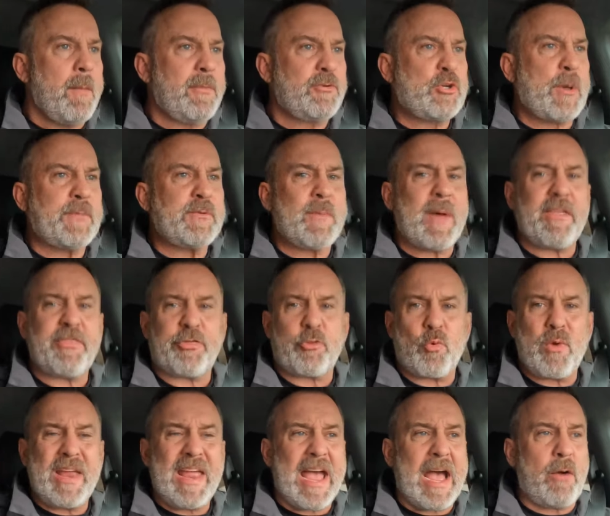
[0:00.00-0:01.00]
The trip's about
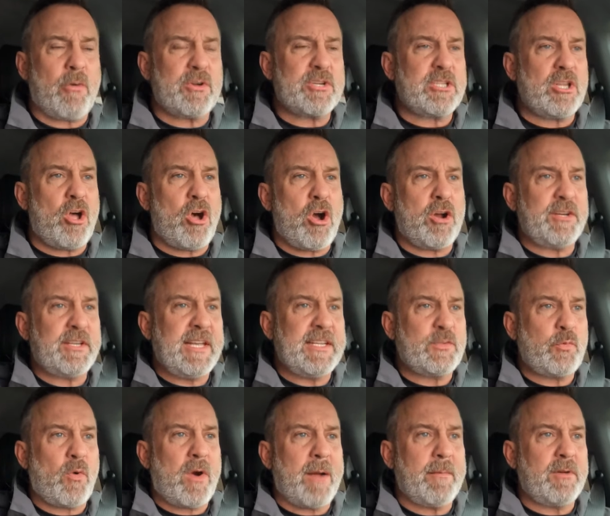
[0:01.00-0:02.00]
3 hours long to
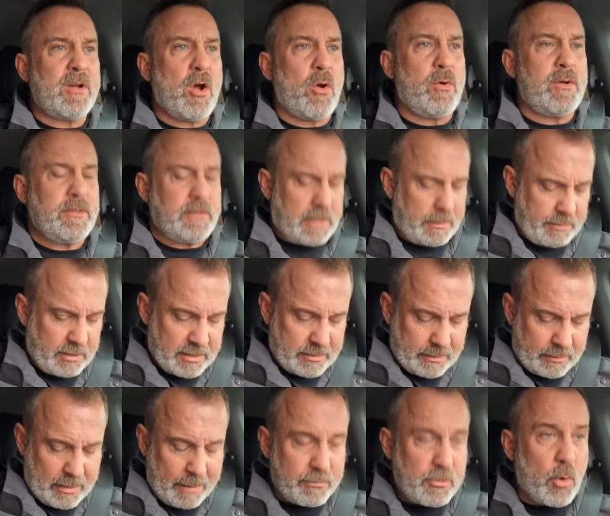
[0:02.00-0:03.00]
get to where I'm going.
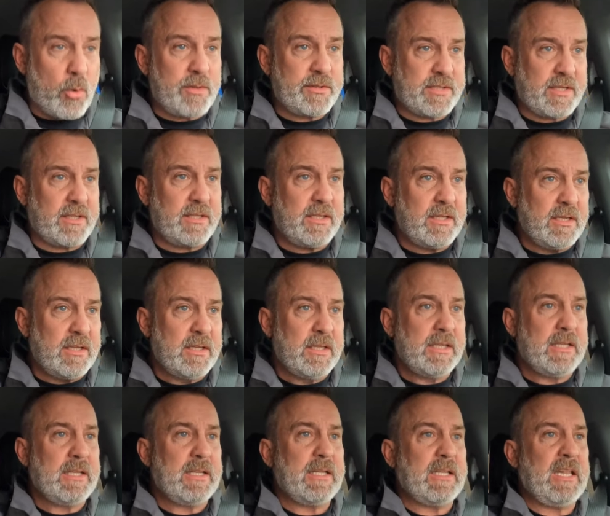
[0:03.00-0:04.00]
I'm going to
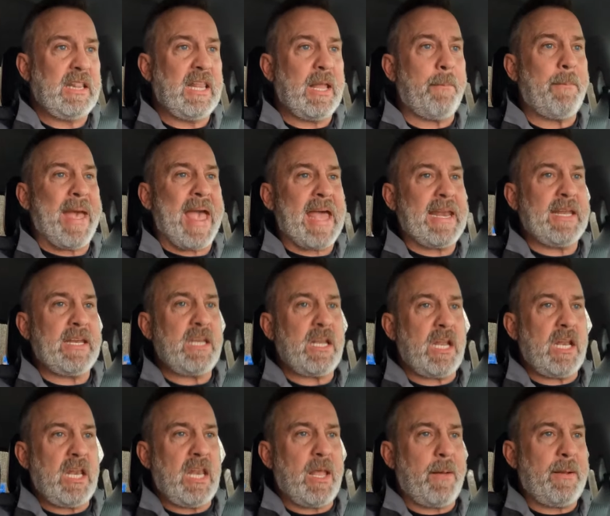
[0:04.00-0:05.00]

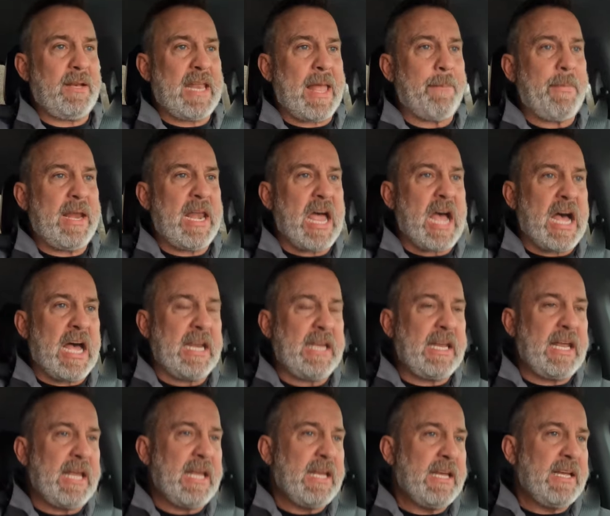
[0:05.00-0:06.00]
Lebanon,